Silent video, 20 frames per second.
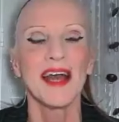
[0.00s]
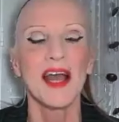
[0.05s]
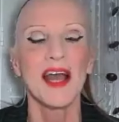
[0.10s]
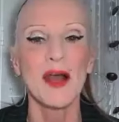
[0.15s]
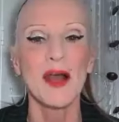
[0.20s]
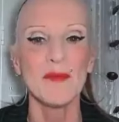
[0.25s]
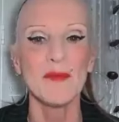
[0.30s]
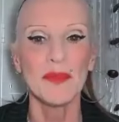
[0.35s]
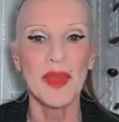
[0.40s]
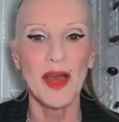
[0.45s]

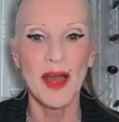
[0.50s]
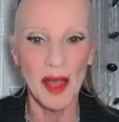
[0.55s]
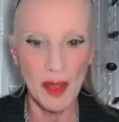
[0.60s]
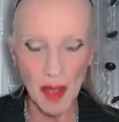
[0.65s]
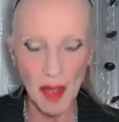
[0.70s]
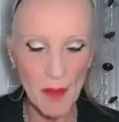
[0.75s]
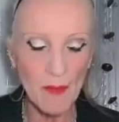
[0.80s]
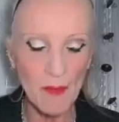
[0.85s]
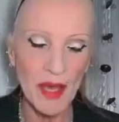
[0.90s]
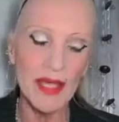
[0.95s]
Um,
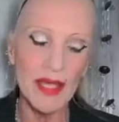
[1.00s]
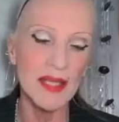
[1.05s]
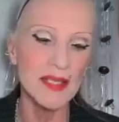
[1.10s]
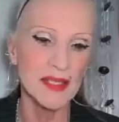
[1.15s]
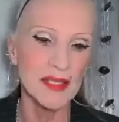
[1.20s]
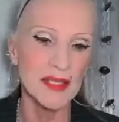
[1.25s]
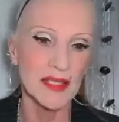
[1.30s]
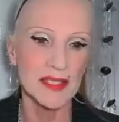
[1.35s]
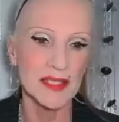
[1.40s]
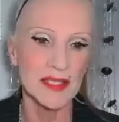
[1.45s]

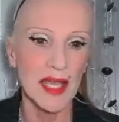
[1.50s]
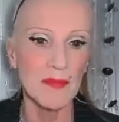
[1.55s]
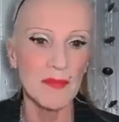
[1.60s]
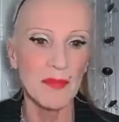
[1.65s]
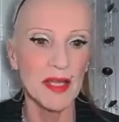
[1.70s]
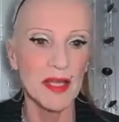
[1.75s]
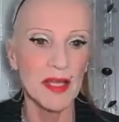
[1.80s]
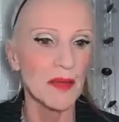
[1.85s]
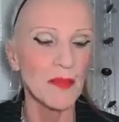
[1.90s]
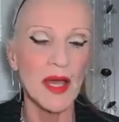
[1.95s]
amazing day, Ben.